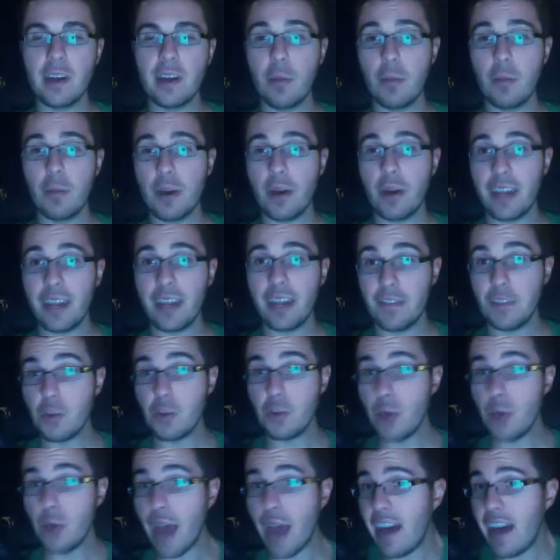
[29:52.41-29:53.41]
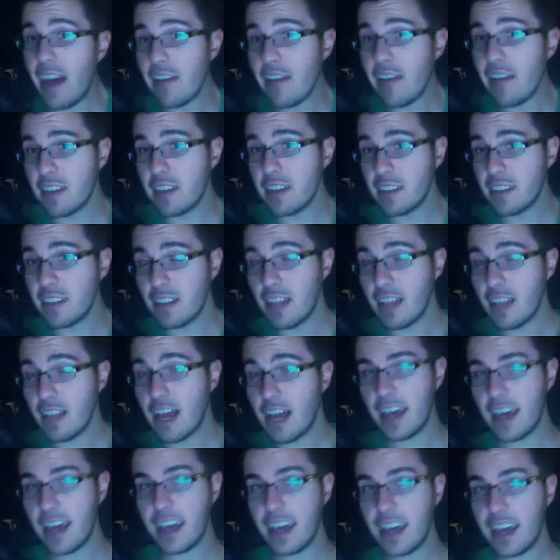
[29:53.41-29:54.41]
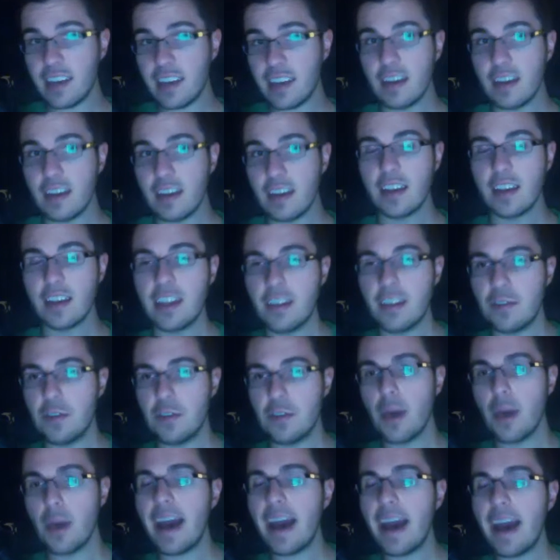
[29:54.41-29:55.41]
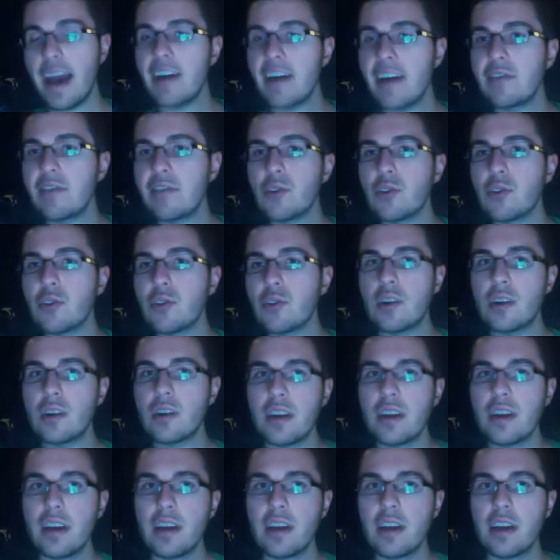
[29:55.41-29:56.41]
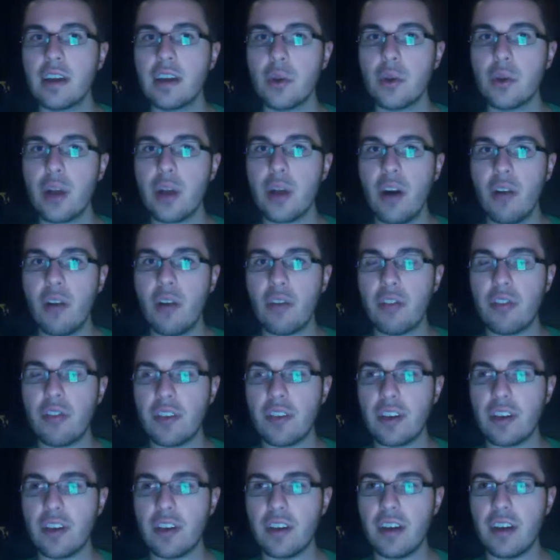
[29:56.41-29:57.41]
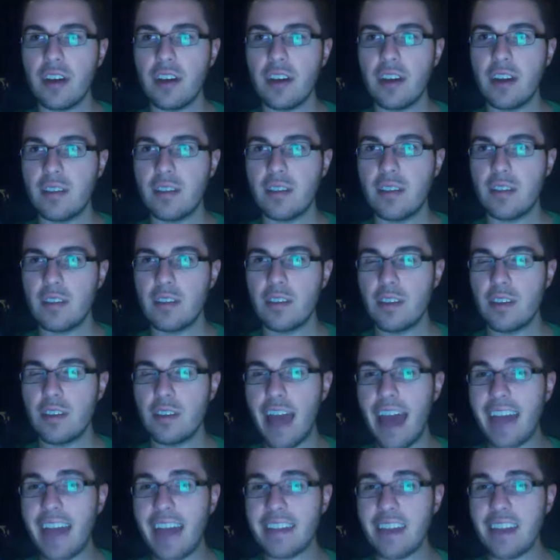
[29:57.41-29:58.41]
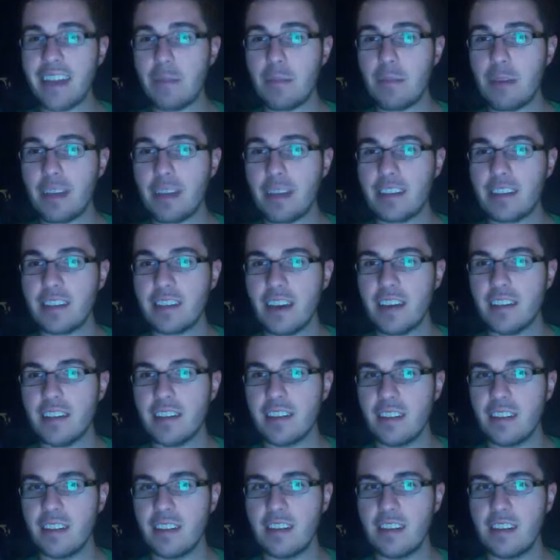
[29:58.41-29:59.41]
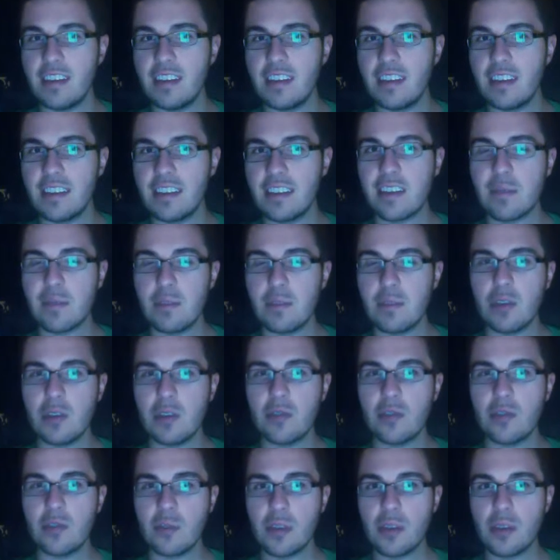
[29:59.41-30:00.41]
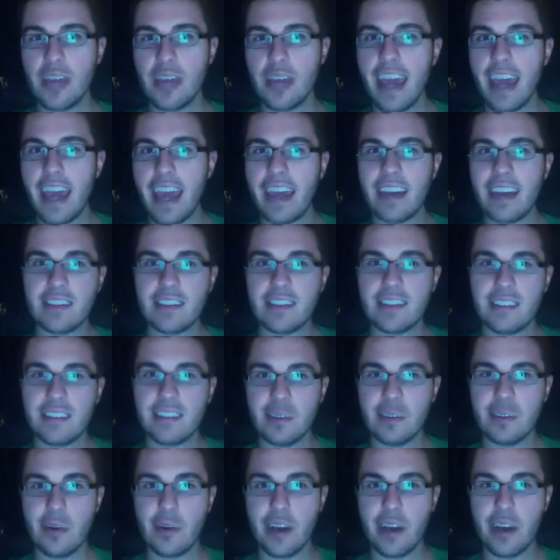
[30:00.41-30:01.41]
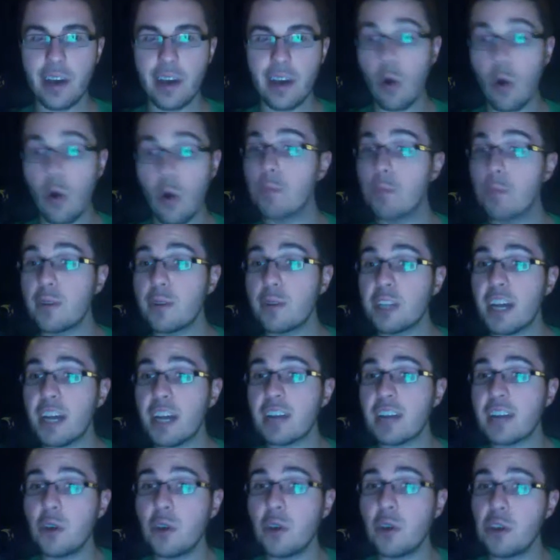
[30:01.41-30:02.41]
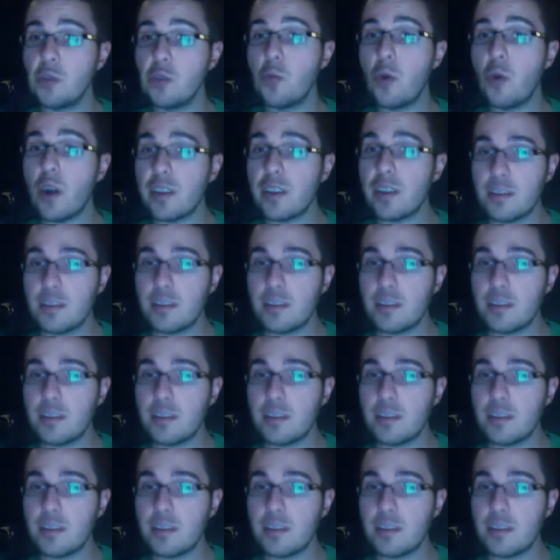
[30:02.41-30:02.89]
But if you have it in line, that if you have your health at that baseline, these things can be used to enhance in a way or project what you want to